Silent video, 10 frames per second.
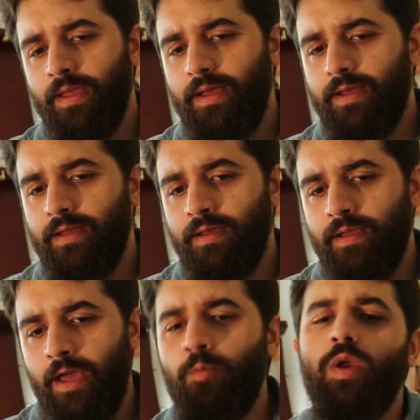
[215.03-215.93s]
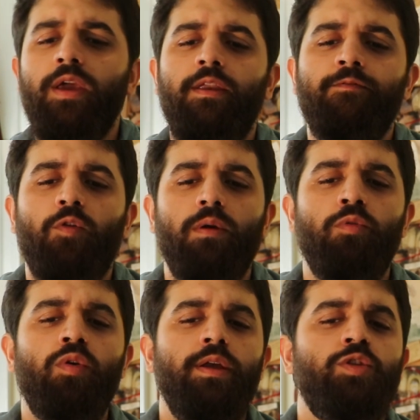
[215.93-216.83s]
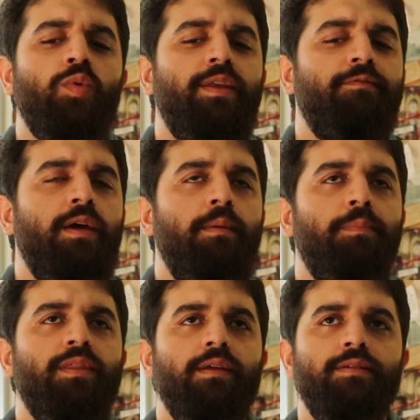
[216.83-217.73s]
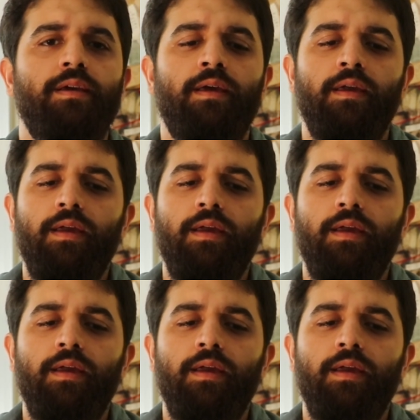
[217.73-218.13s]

advocating for a more intuitive and empathetic